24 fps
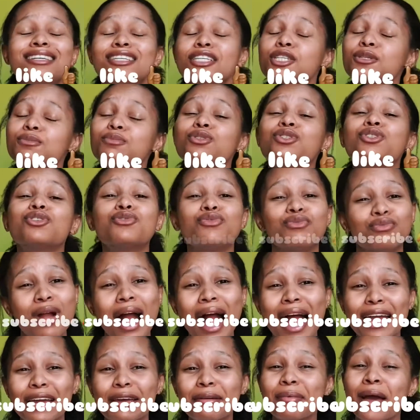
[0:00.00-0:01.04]

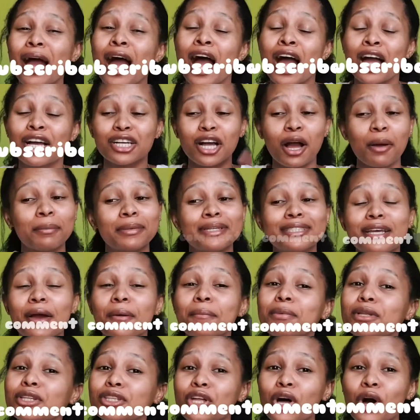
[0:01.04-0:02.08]
subscribe, comment
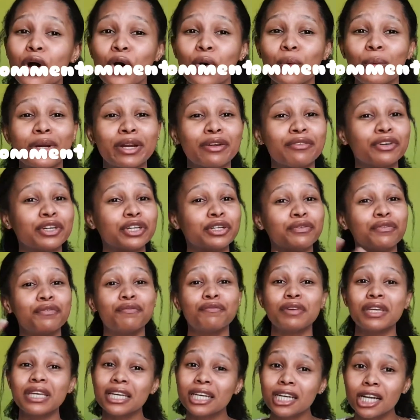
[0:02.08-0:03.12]
down below, whatever you
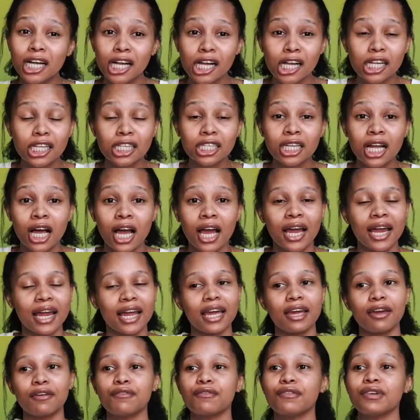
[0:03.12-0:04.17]
feel,
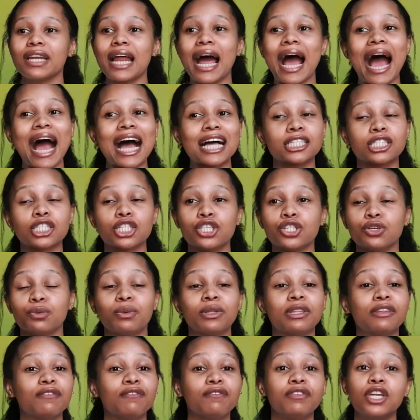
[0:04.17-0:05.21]
if it has to do
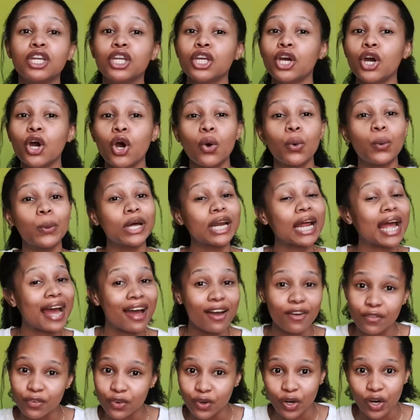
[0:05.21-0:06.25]
with the video,
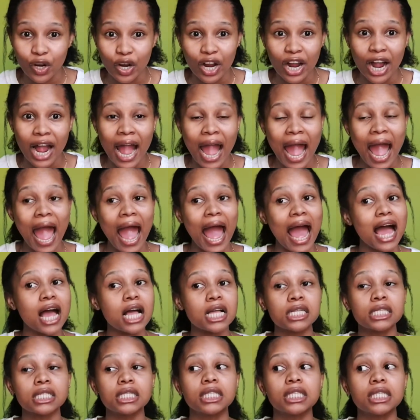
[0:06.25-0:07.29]
whatever,
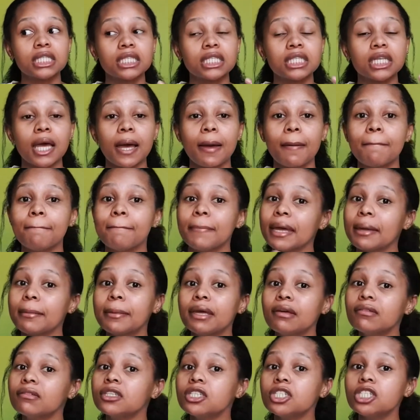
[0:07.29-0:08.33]
and maybe
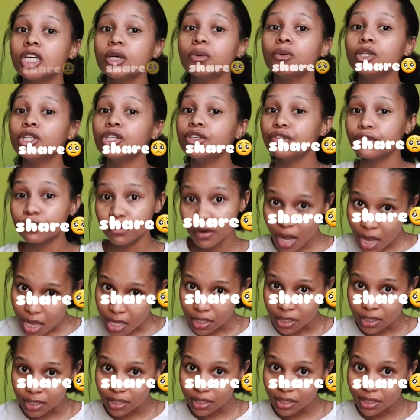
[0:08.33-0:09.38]
even share with your
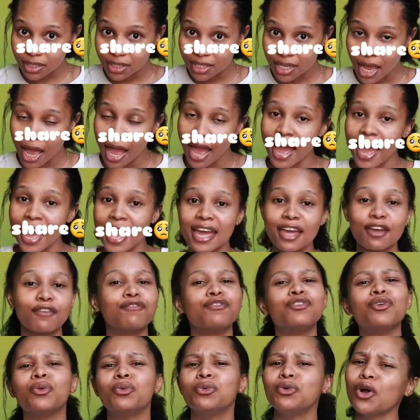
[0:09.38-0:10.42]
friends. If
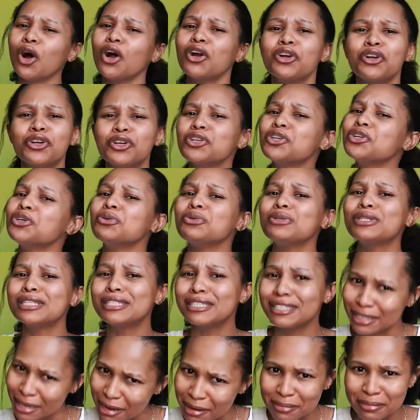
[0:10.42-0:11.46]
you're not a new
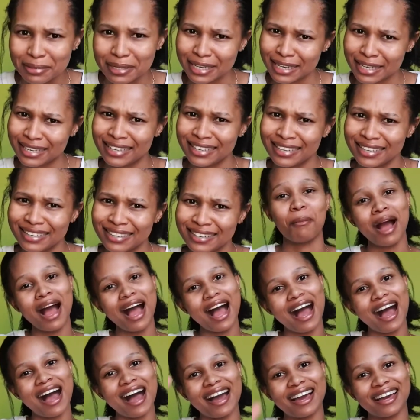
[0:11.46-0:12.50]
subby,
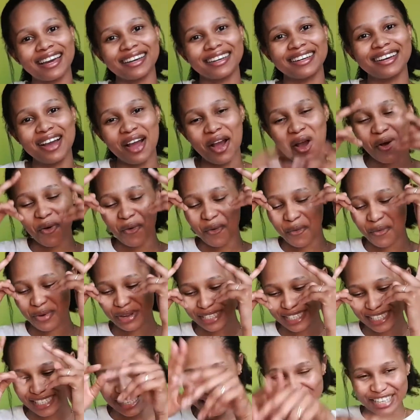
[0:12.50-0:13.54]
hi,
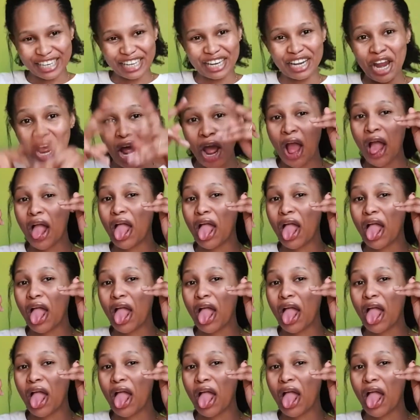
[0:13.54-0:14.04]
what's good?